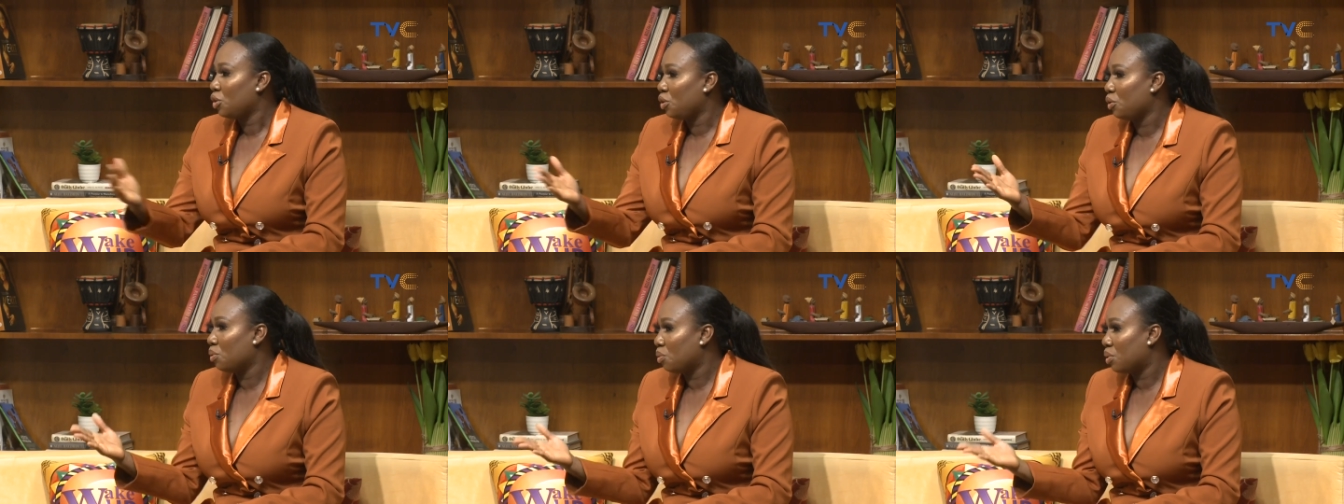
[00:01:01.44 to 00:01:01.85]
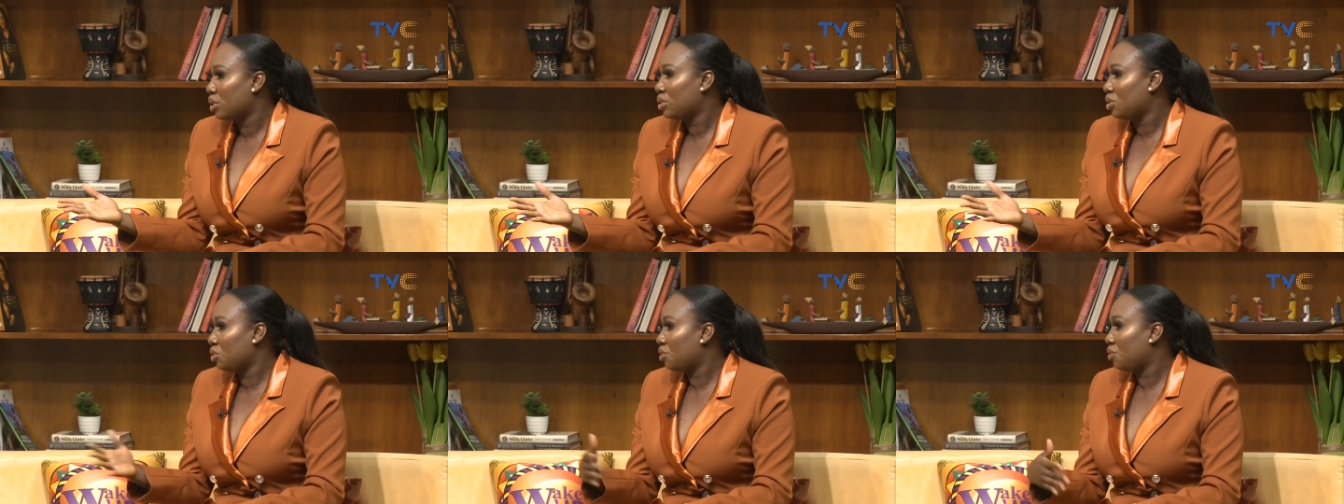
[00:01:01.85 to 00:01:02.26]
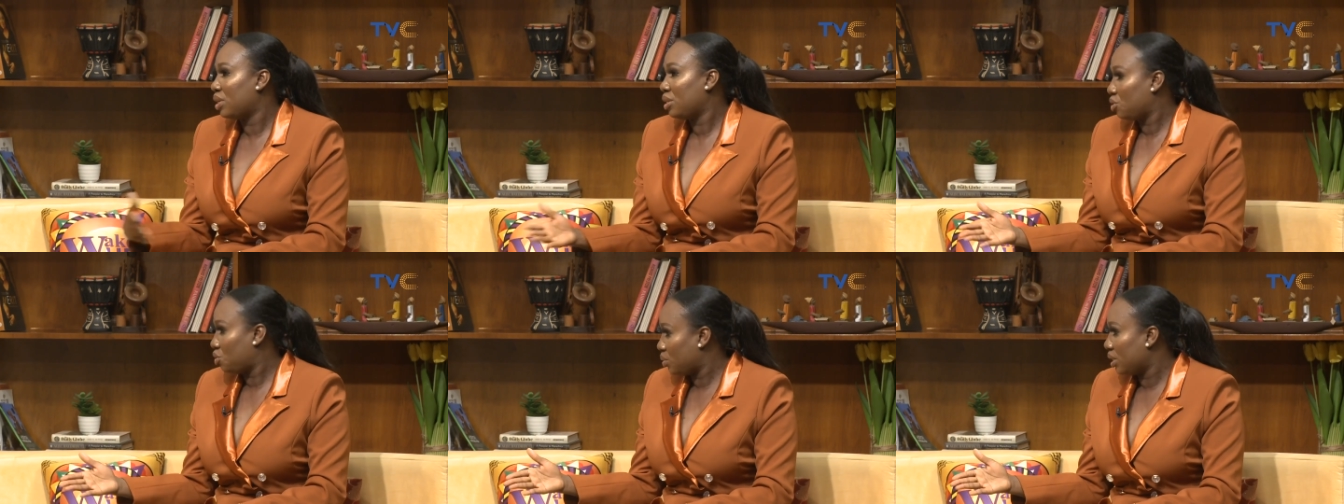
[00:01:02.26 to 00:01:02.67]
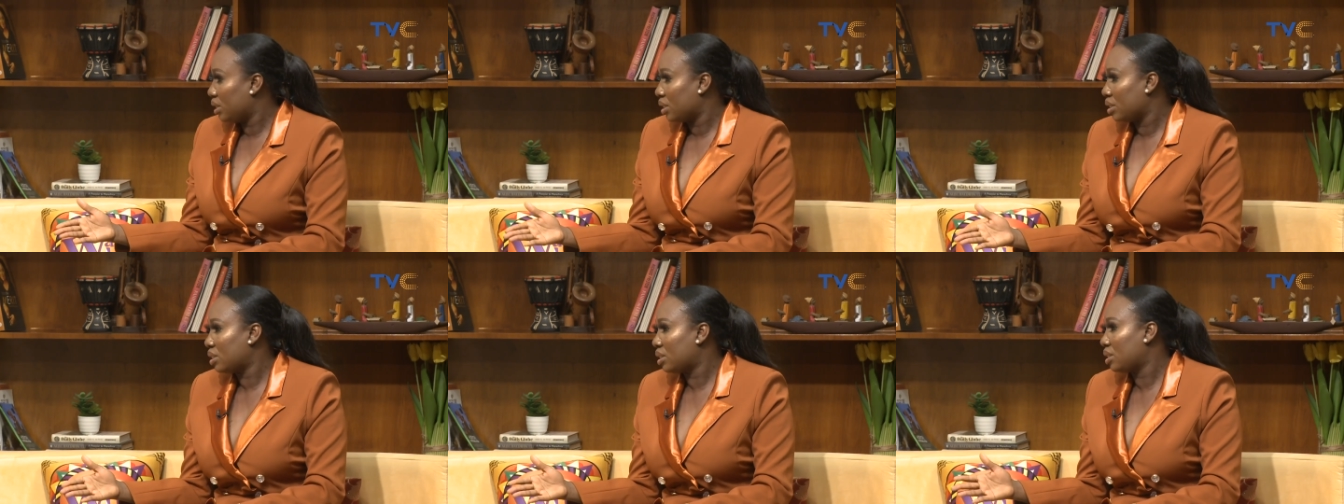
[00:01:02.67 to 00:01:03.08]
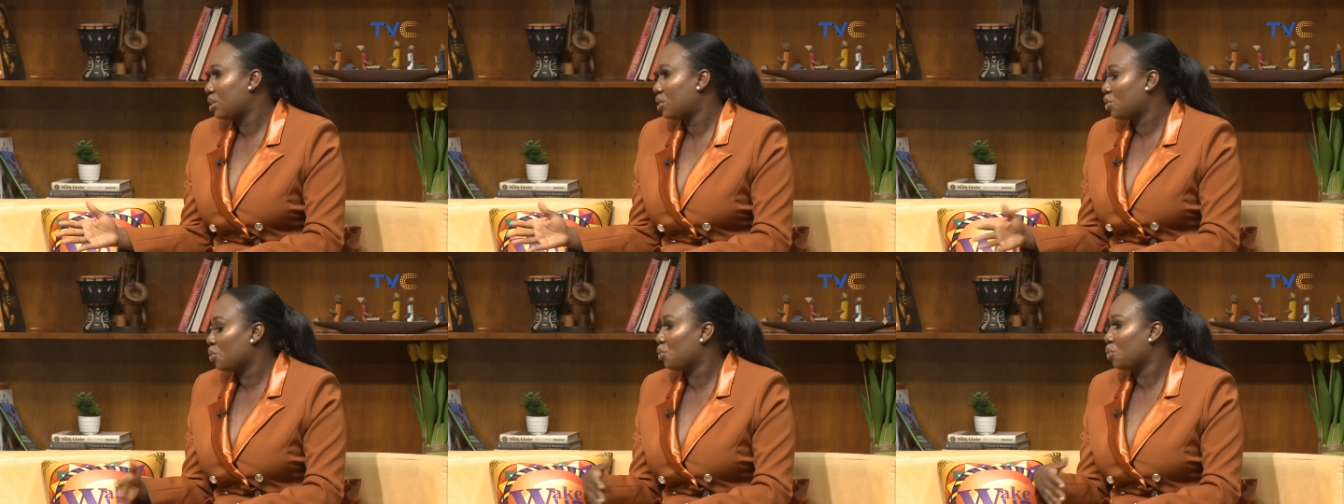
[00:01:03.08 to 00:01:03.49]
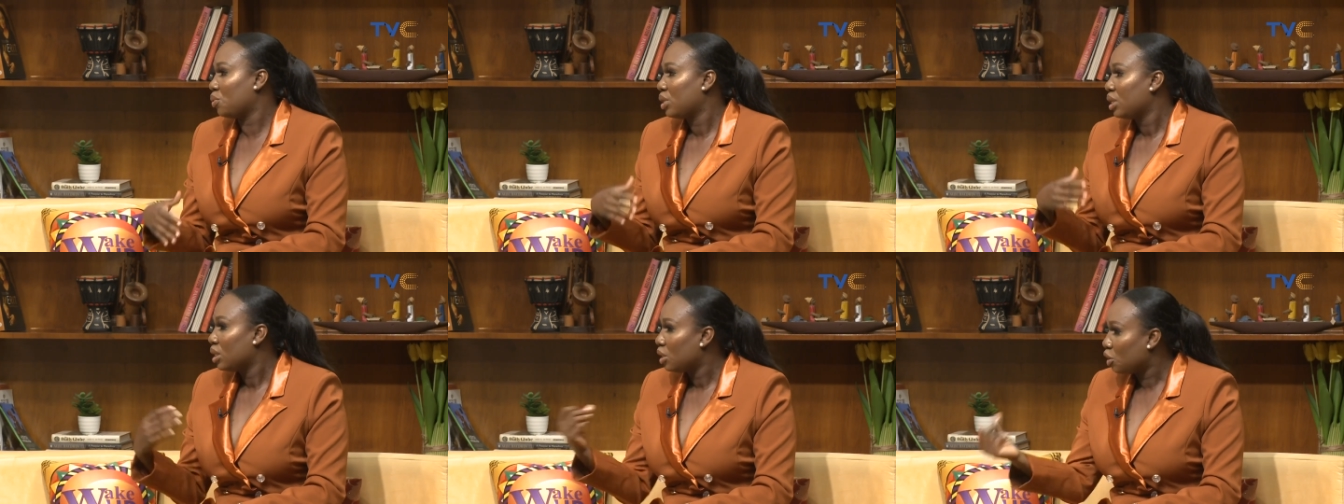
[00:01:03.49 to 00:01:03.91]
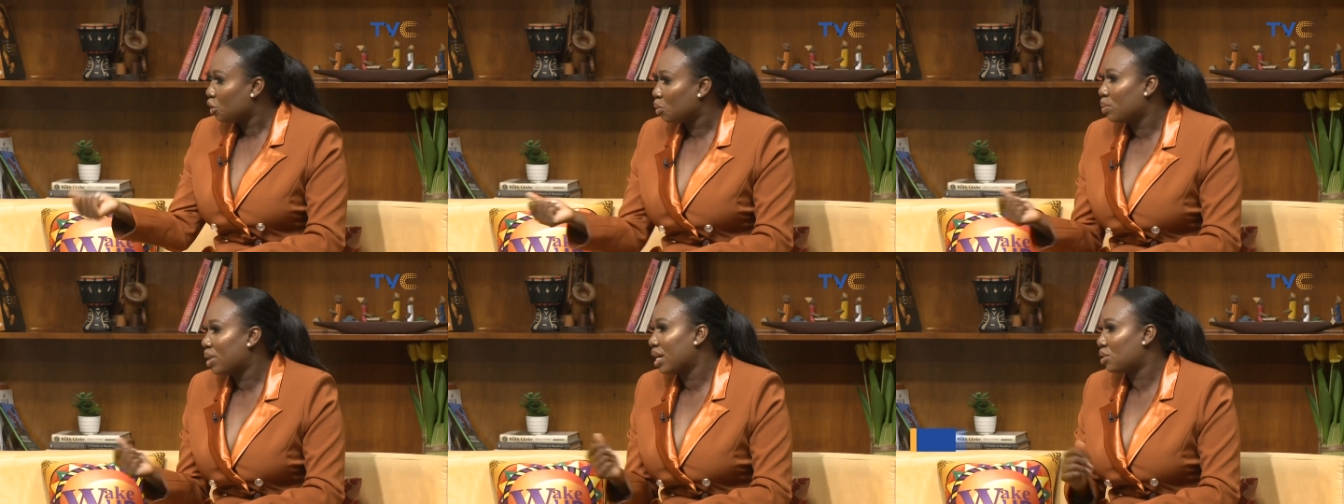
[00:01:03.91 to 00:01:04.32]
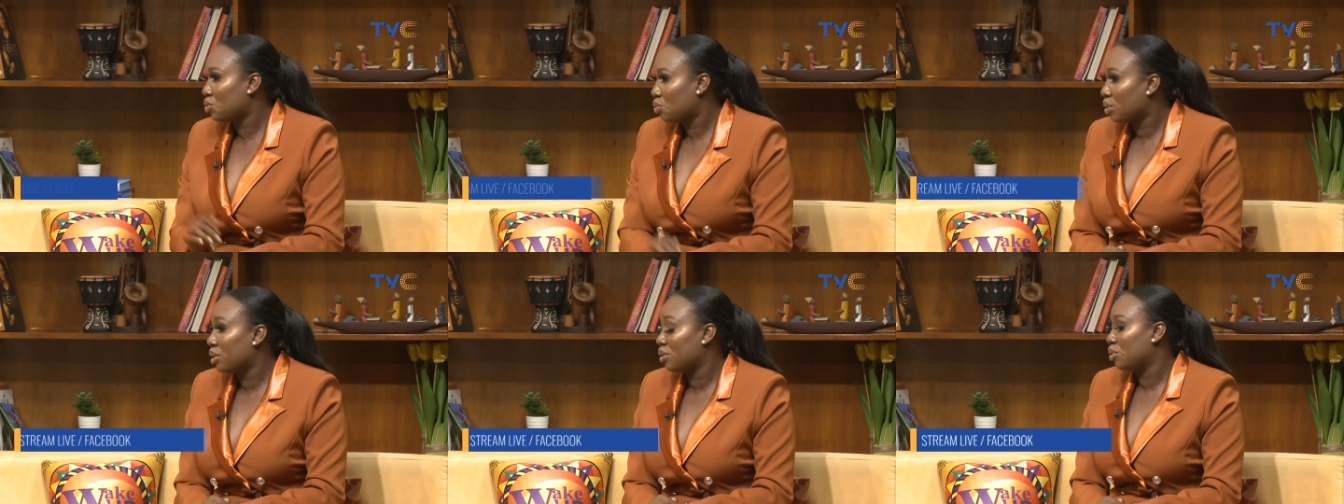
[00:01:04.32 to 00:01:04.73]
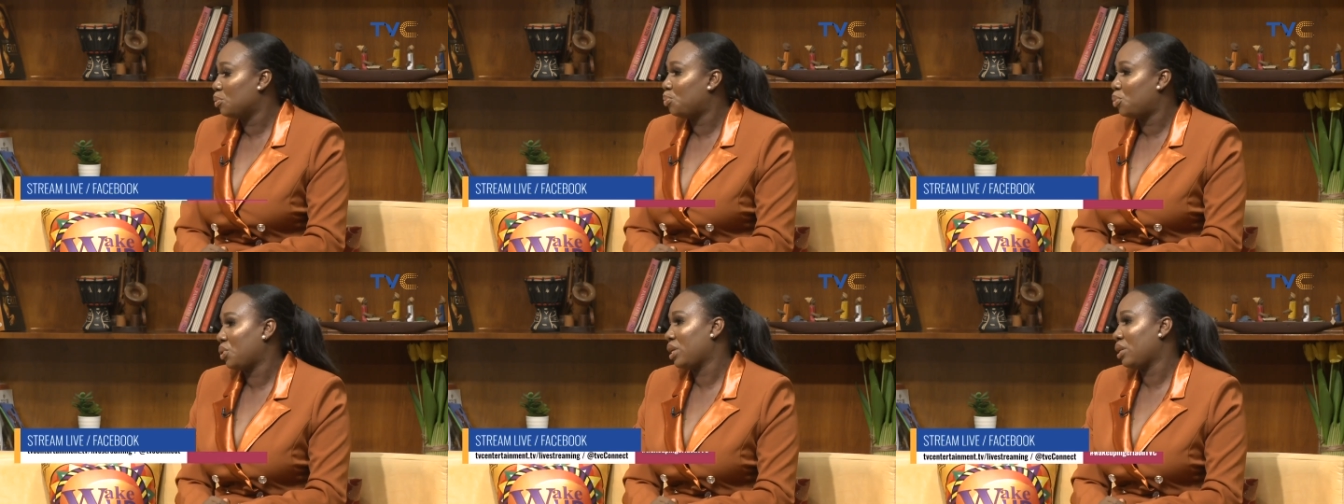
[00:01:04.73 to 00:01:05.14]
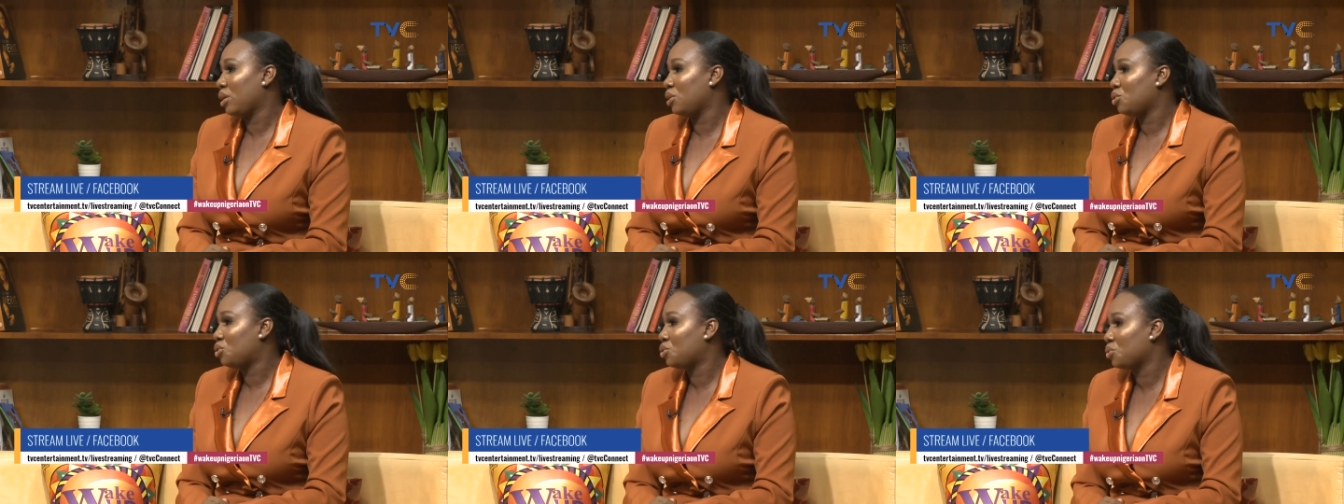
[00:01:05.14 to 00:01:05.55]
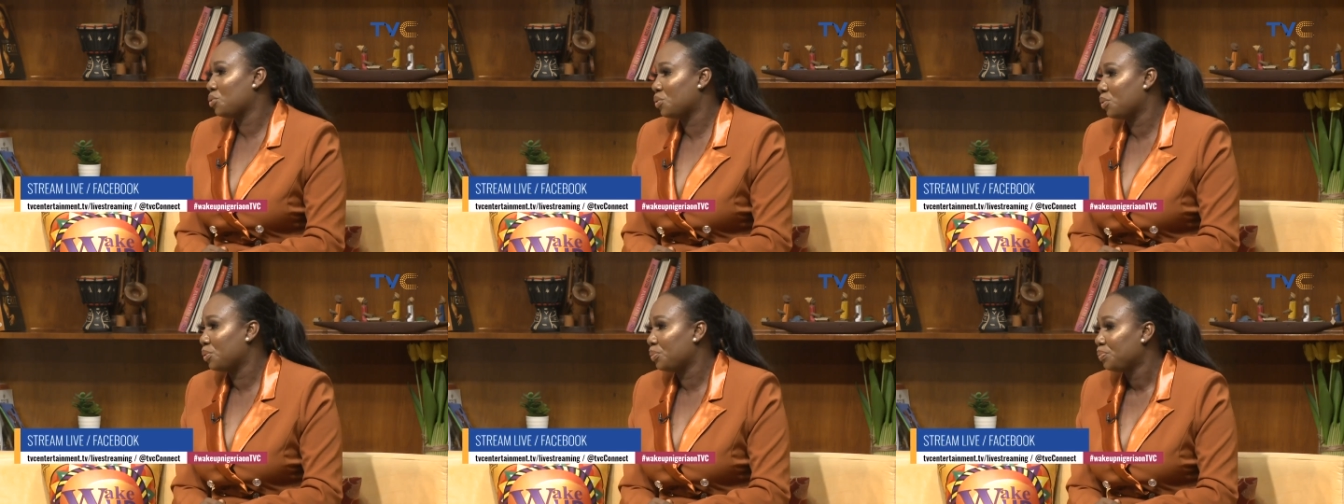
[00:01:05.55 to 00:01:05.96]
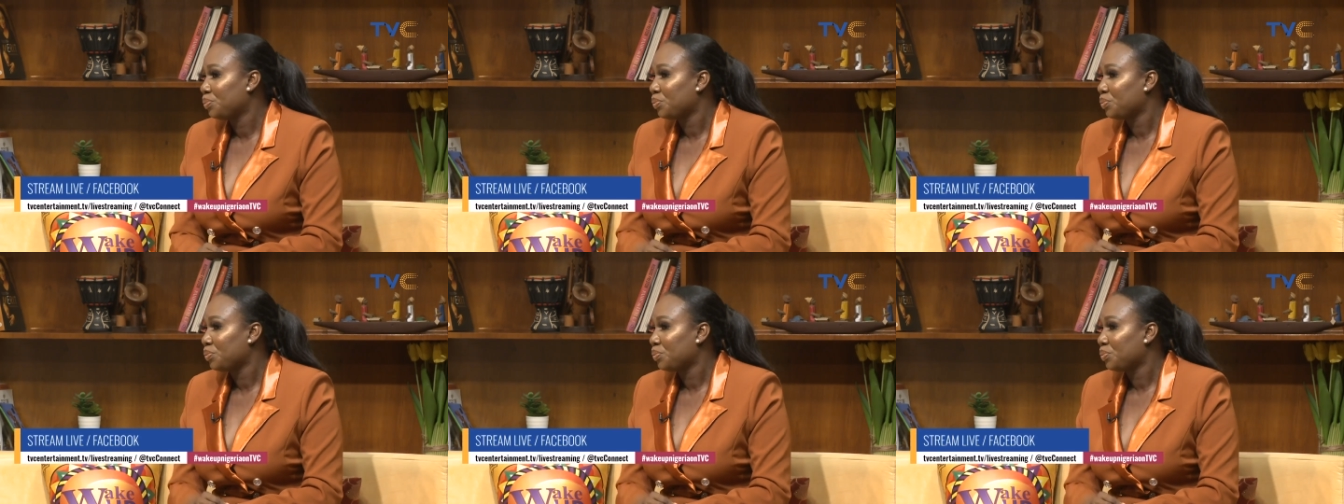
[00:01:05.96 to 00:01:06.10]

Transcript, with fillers: you know what? You're already doing this, so you might as well put it into